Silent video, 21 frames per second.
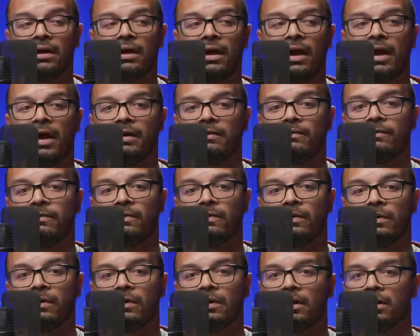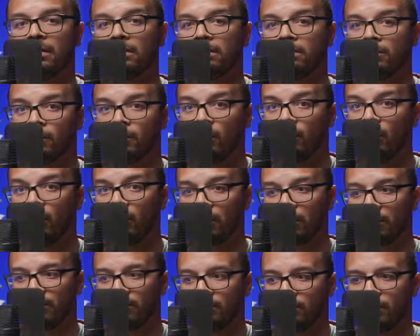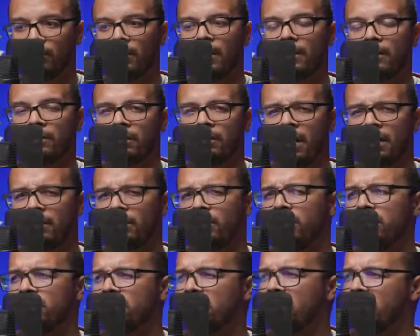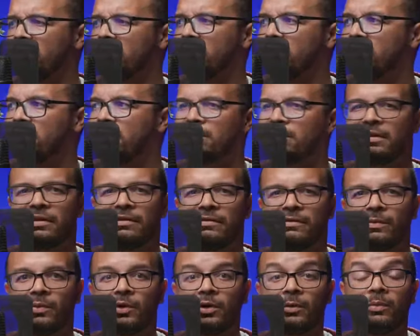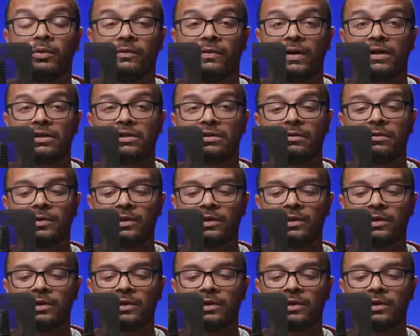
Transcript: and for the more, I don't know, is it even more professional?